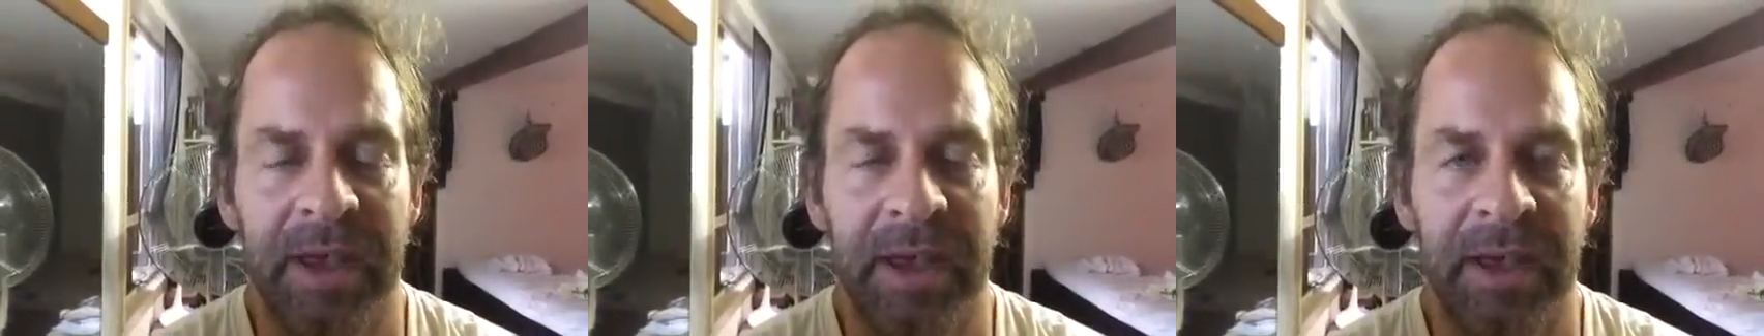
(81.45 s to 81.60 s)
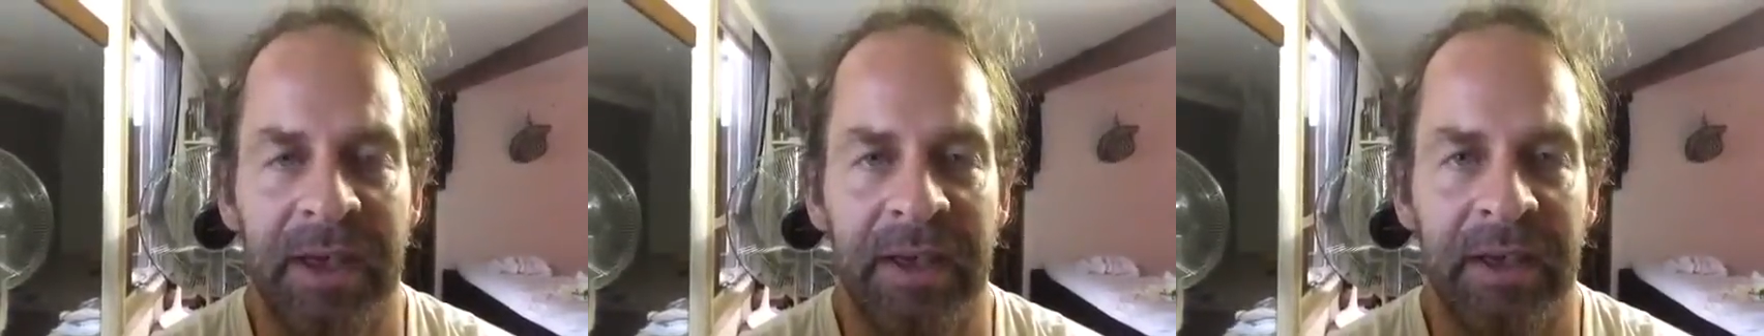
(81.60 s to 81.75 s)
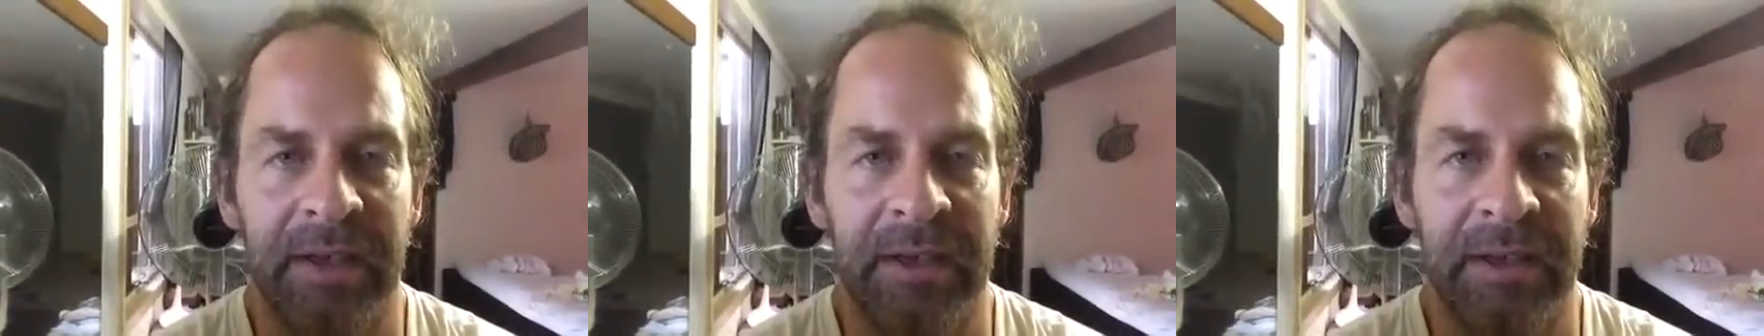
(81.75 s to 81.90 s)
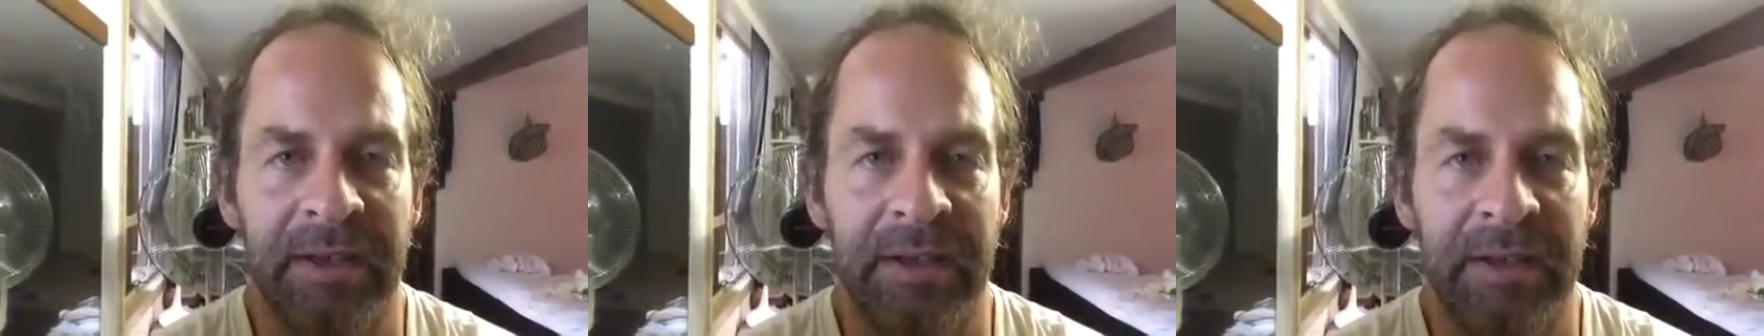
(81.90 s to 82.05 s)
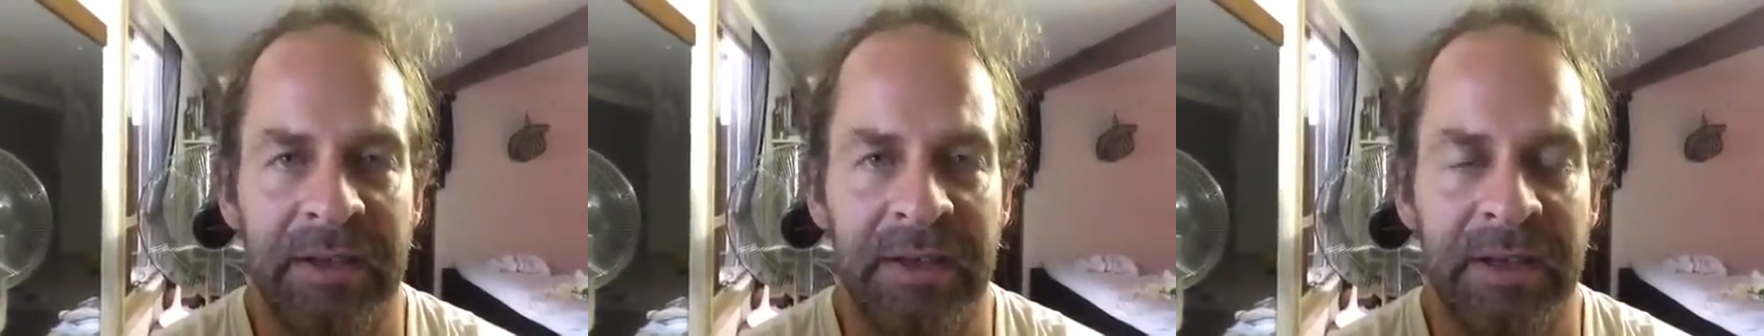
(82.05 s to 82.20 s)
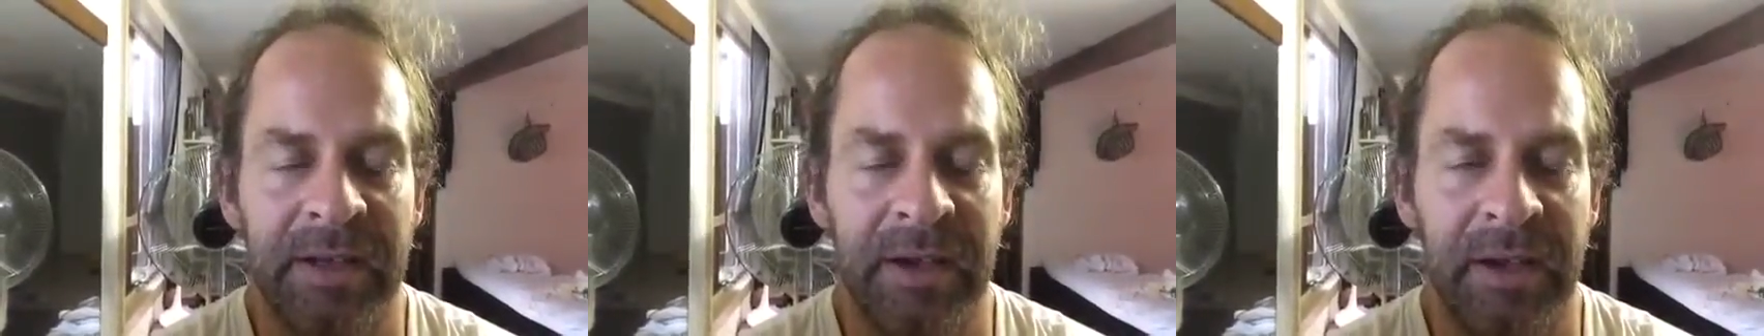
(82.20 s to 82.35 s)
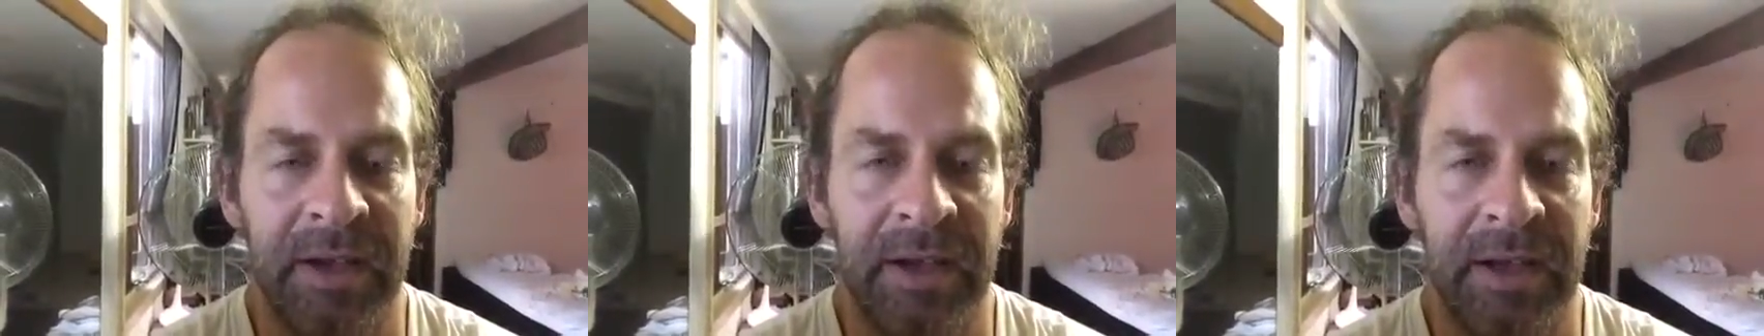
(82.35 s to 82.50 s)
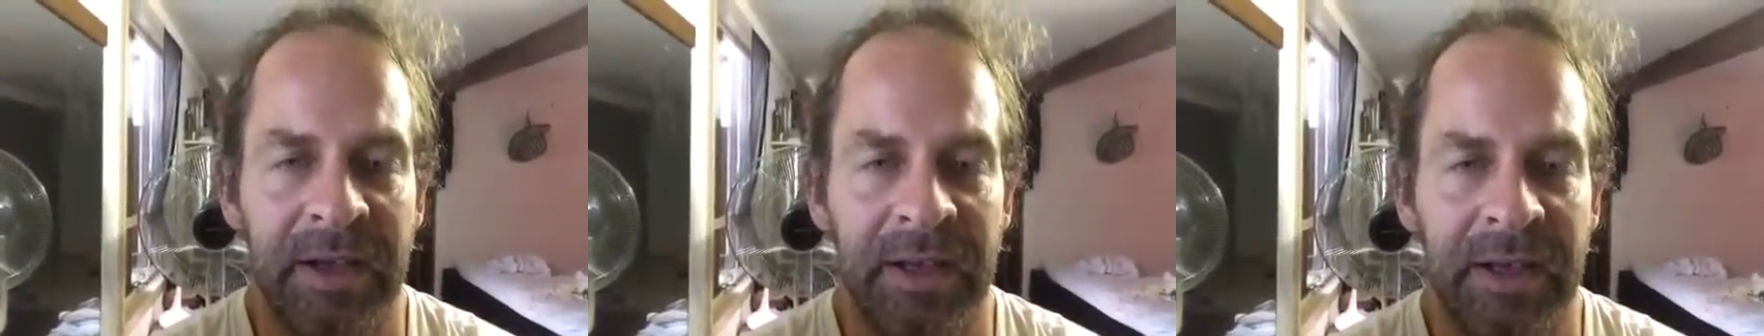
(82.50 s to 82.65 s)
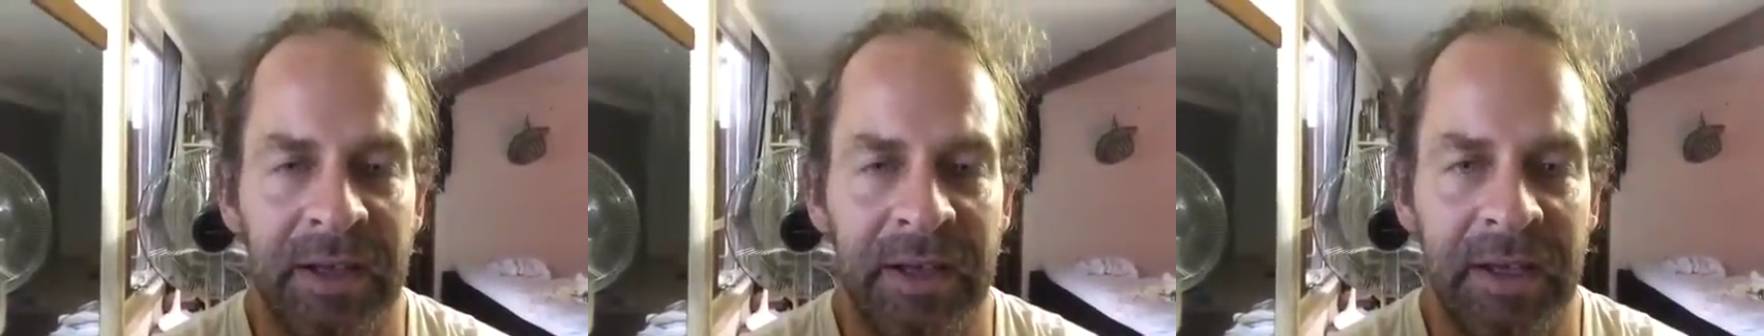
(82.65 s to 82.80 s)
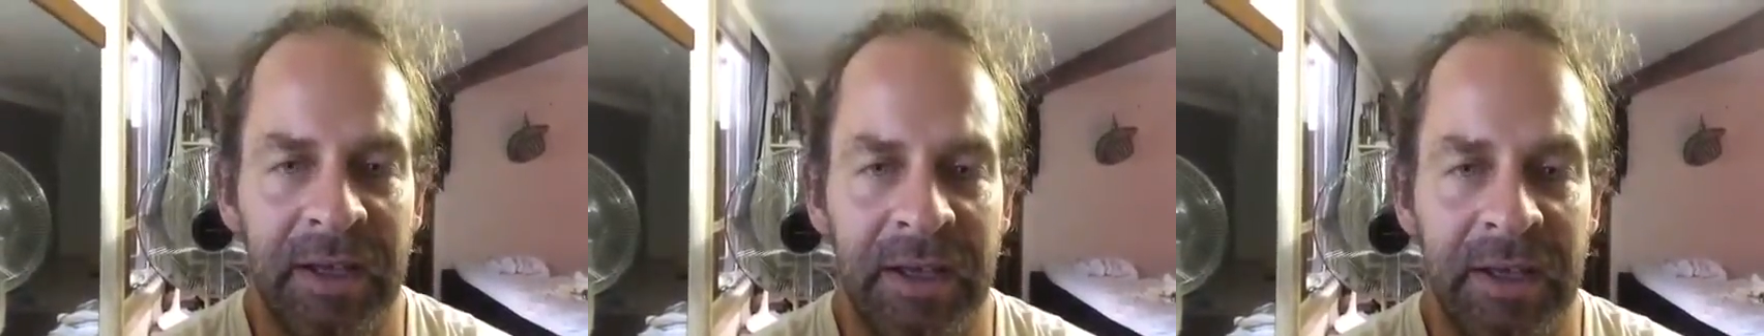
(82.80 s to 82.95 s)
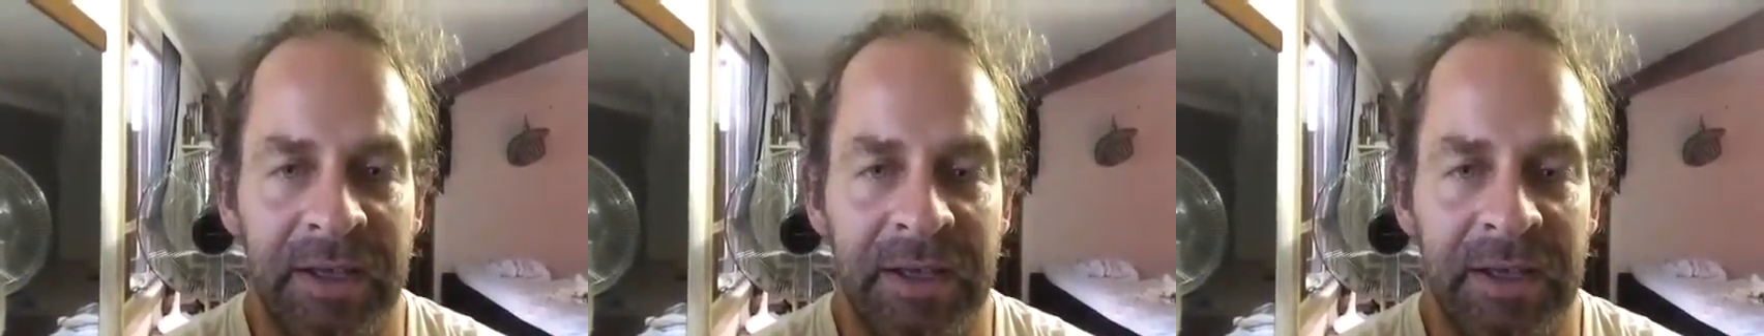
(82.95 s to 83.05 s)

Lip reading: and I